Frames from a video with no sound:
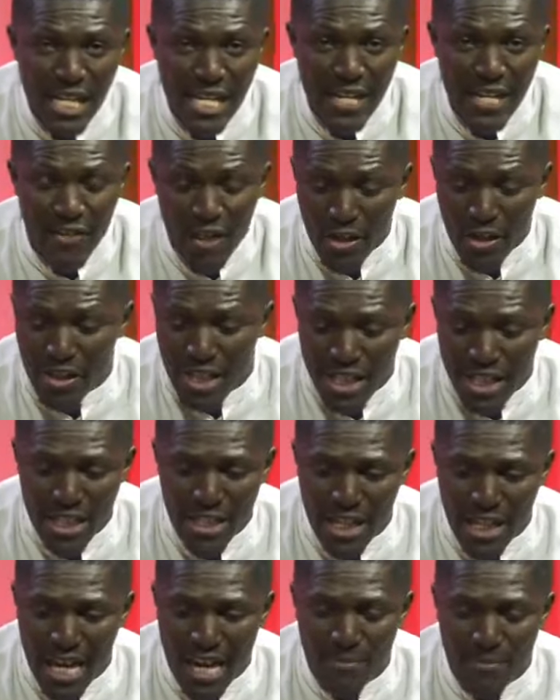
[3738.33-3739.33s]
If there is any
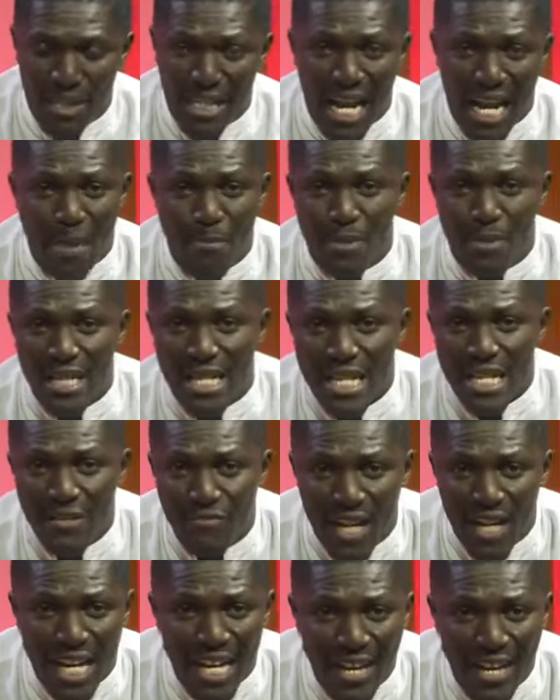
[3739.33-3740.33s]
time that I
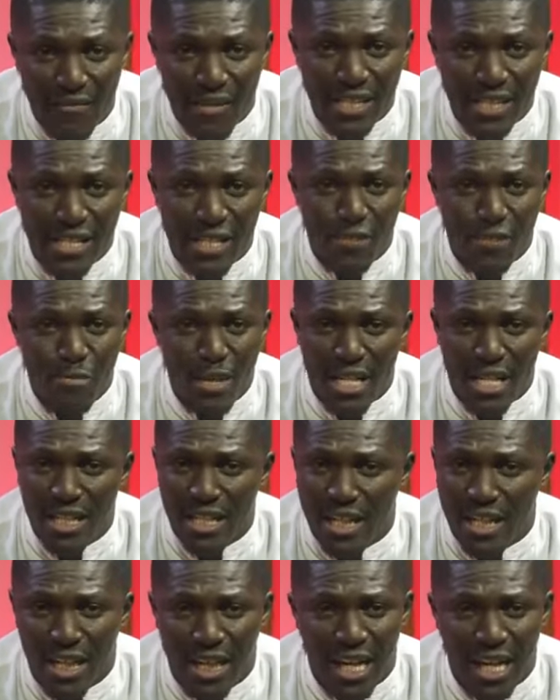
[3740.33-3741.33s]
believe the heavens is making
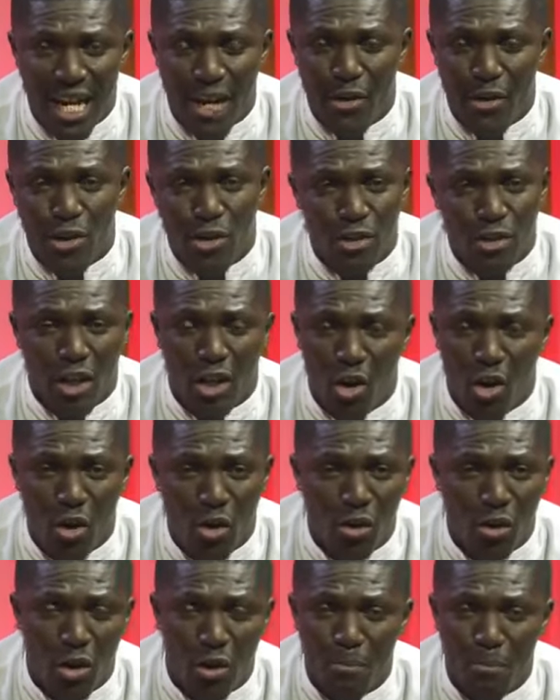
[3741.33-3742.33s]
a clarion
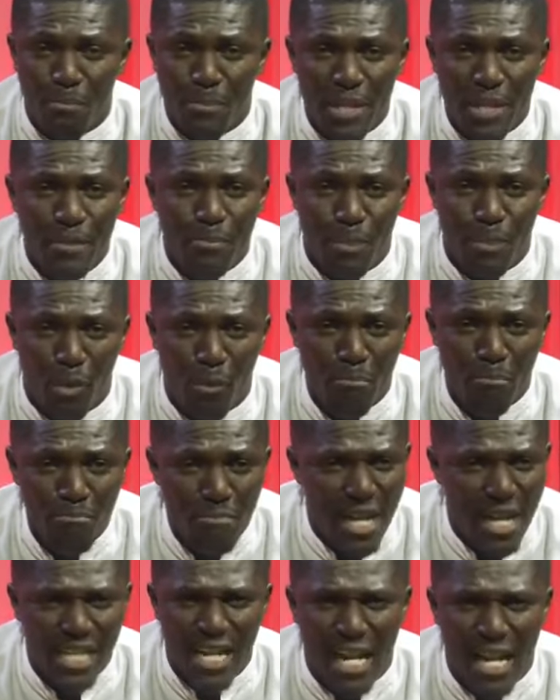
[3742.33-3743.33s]
call on people,
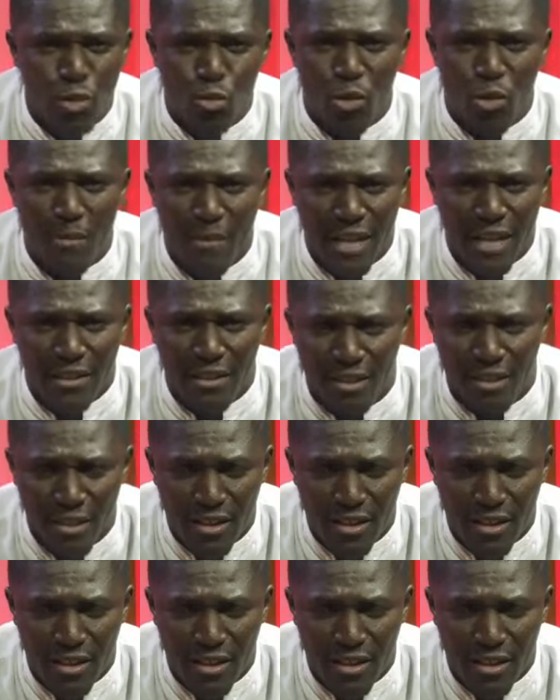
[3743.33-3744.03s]
men and women,